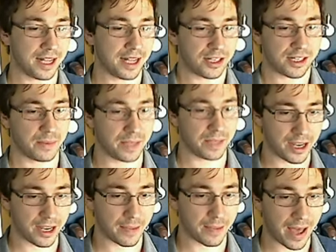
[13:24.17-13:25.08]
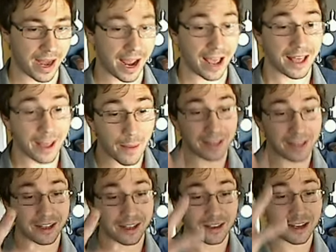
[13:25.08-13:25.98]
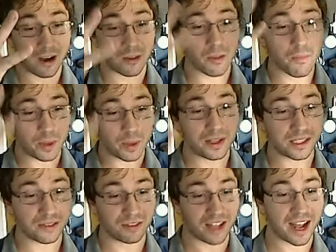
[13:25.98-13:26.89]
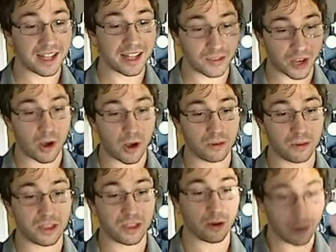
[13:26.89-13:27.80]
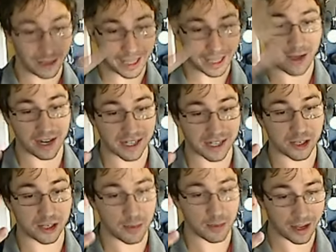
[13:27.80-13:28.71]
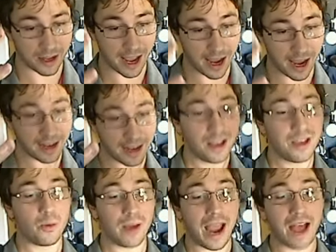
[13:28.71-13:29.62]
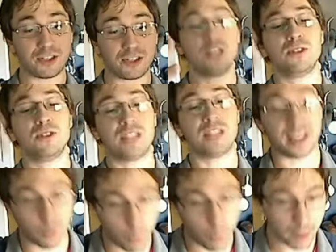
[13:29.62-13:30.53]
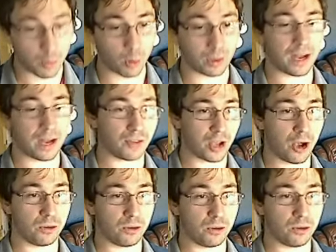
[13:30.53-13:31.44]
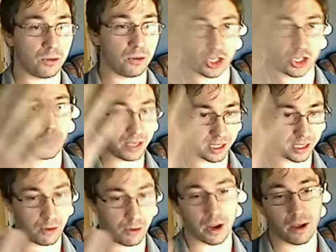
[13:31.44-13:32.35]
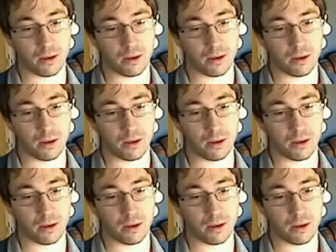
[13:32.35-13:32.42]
just something that you get mad at. I mean, look at all the billions of lines of code that are allowing us to communicate. We have to use like the one more line of code to show this logo.